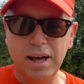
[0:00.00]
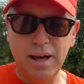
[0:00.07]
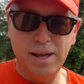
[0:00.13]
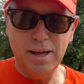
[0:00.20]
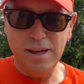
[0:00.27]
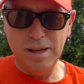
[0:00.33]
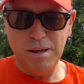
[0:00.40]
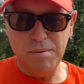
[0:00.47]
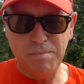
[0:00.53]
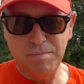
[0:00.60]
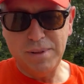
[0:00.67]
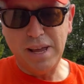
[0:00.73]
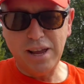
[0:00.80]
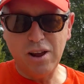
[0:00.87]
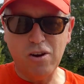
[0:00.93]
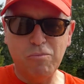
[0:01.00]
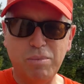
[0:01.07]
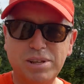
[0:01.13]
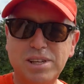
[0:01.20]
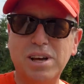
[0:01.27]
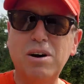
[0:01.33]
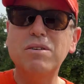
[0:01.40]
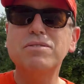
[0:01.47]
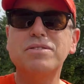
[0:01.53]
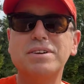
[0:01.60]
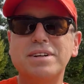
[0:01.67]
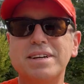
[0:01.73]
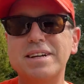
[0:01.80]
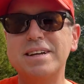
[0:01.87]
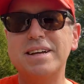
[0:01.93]
um, take care of myself.
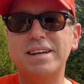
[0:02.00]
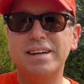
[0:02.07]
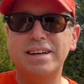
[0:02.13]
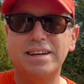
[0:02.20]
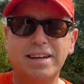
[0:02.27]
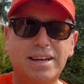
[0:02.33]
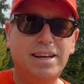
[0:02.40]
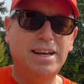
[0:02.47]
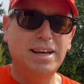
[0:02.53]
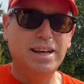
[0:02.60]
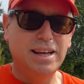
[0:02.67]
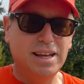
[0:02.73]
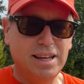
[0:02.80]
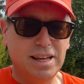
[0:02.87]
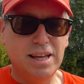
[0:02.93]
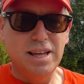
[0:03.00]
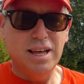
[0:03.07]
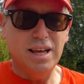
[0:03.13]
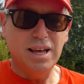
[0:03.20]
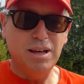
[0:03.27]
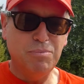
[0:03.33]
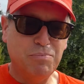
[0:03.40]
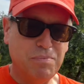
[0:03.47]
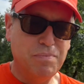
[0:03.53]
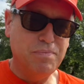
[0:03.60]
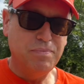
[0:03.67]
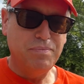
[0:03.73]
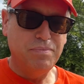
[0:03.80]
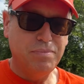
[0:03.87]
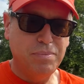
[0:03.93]
Um,
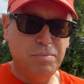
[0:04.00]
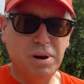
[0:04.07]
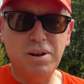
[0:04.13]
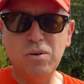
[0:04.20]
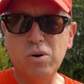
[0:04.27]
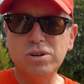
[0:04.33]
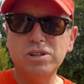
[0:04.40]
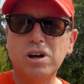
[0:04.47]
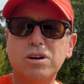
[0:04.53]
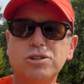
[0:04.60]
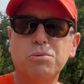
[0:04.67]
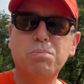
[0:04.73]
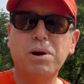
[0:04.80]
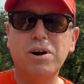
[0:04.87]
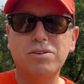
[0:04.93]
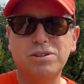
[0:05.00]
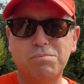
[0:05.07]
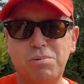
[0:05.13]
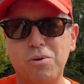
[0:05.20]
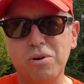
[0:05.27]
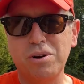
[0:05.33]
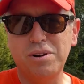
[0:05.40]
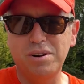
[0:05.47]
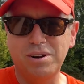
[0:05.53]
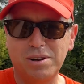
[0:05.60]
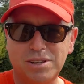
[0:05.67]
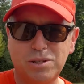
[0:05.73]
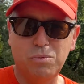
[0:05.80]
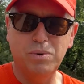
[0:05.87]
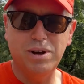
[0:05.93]
but of course, also prayer is important
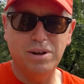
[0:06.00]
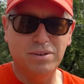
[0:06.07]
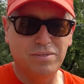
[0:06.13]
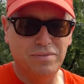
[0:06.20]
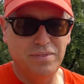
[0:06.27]
as well.